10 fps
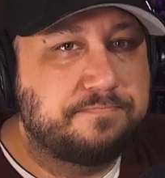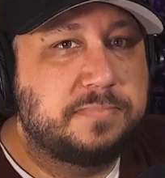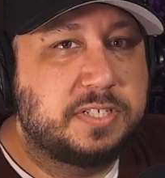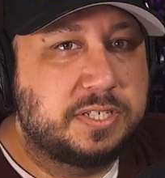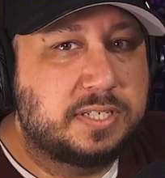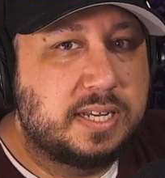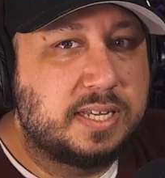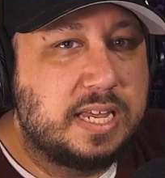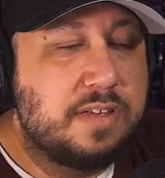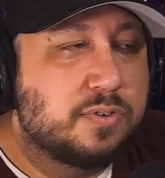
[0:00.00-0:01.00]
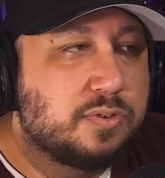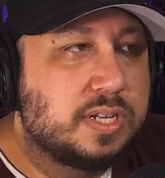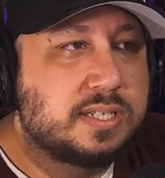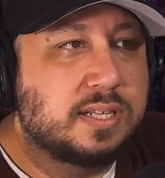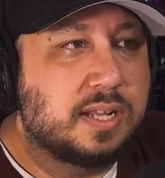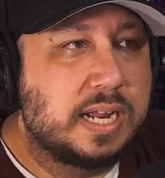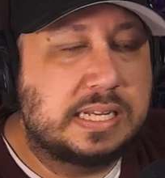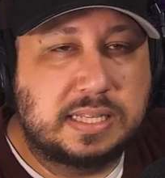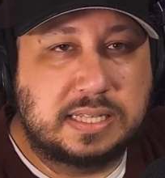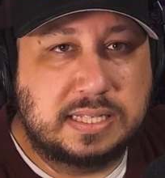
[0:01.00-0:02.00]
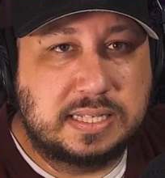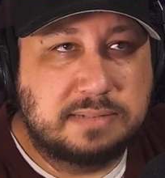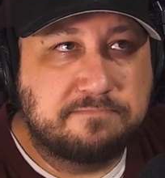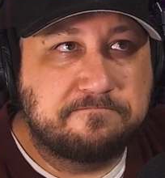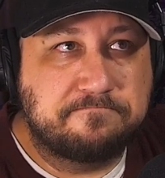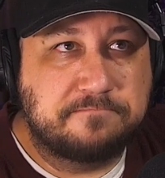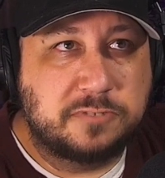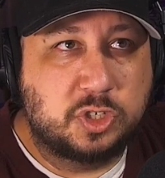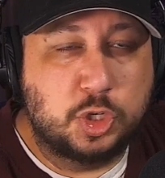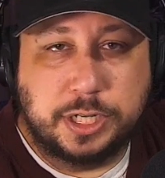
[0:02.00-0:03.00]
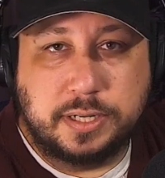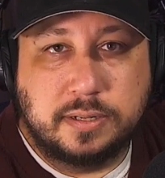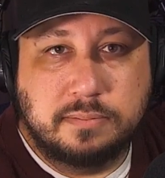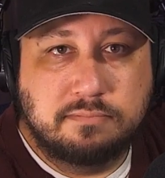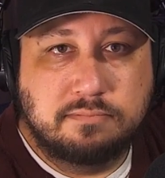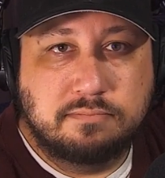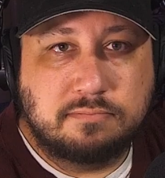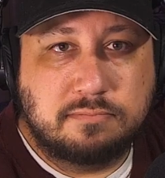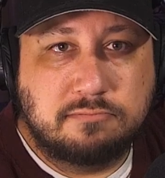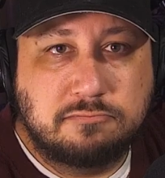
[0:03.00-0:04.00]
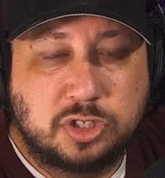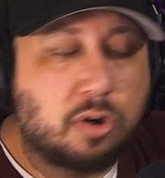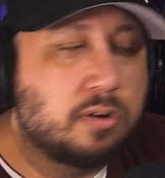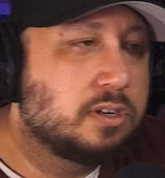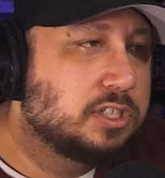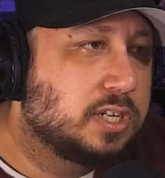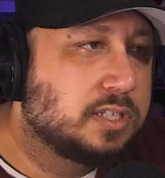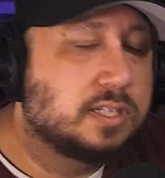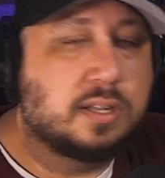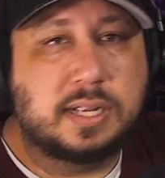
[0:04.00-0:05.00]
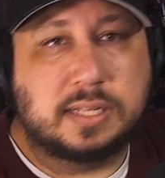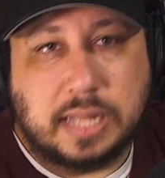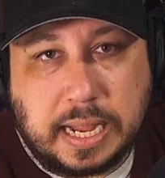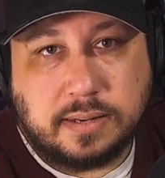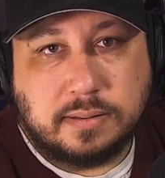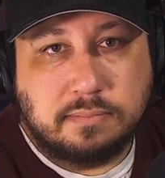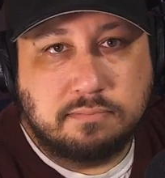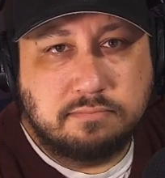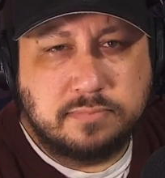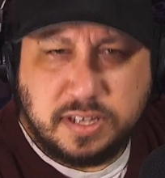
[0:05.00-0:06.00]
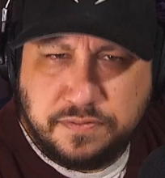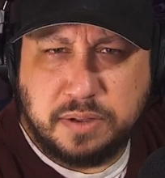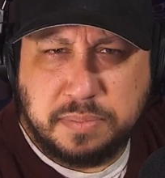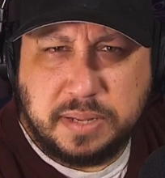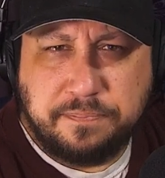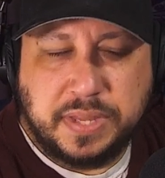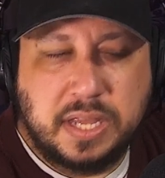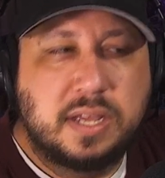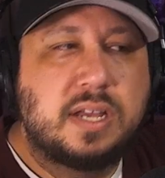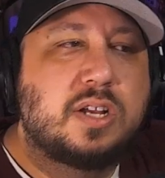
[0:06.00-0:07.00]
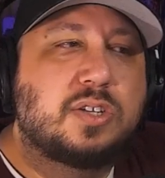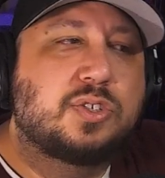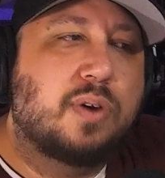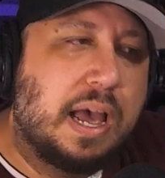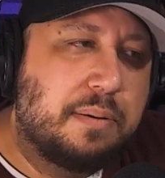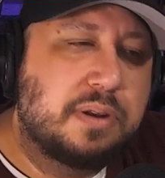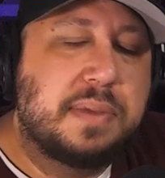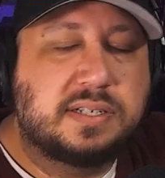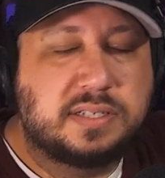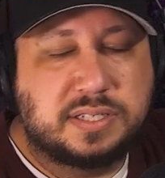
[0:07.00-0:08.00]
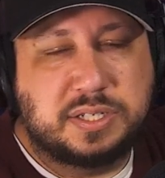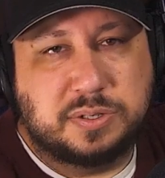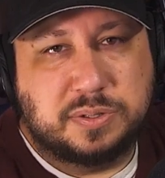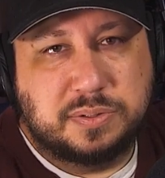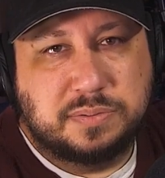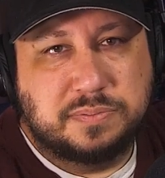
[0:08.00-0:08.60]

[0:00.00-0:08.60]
just say evil doesn't like good. Darkness doesn't like light. You feel me? So I would imagine it's still